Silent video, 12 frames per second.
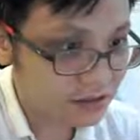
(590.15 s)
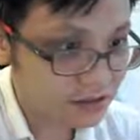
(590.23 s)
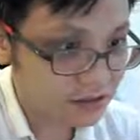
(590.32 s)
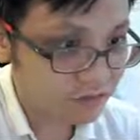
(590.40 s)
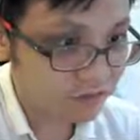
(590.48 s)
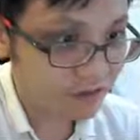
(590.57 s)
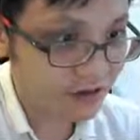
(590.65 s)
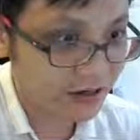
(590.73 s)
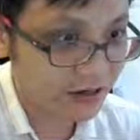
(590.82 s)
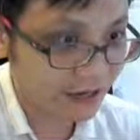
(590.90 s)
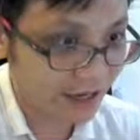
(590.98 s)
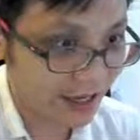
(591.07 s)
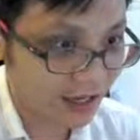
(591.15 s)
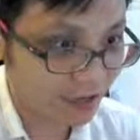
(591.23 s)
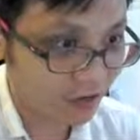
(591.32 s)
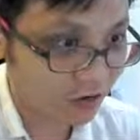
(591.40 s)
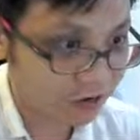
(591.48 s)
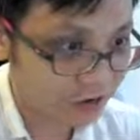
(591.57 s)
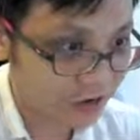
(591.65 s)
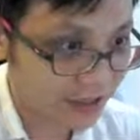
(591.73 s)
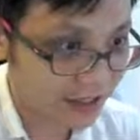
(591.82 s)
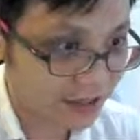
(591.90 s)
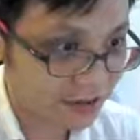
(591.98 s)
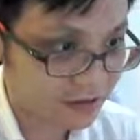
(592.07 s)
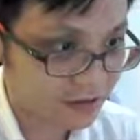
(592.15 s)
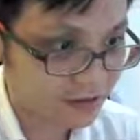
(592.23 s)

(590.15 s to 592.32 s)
when the heart contract,